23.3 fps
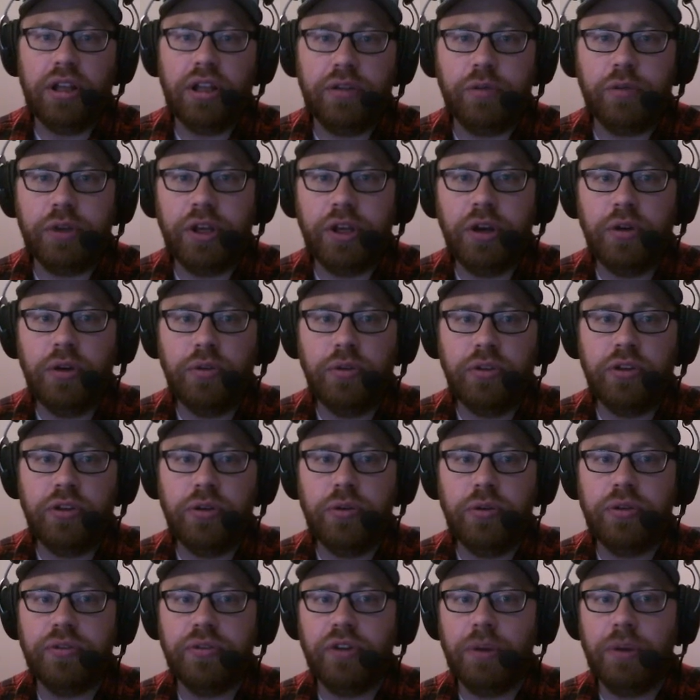if we go
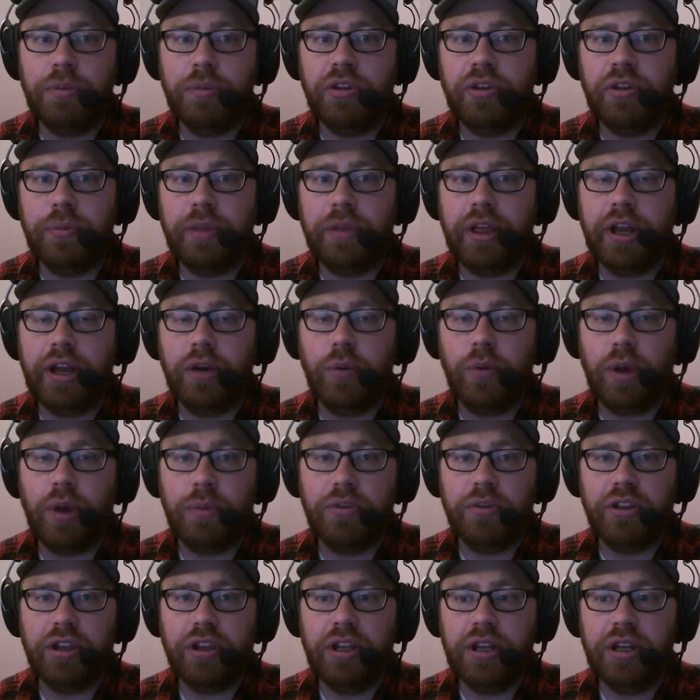to the Farming Simulator
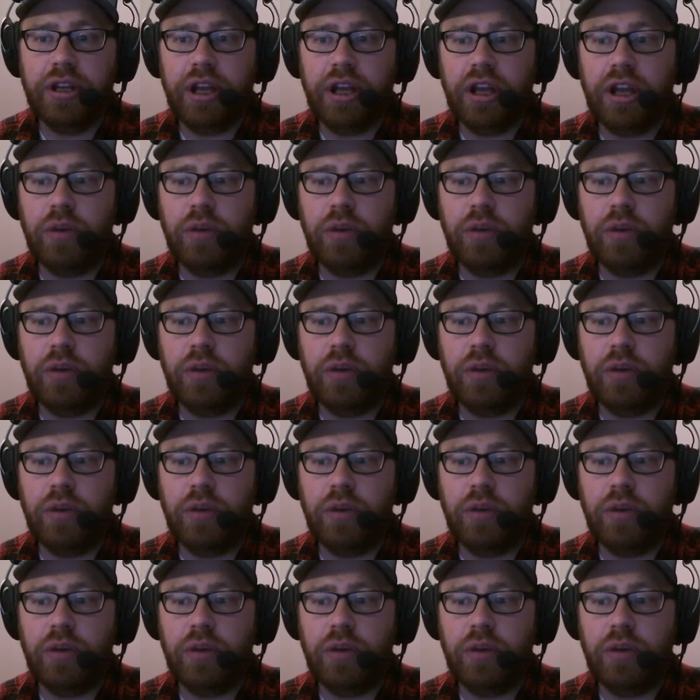website and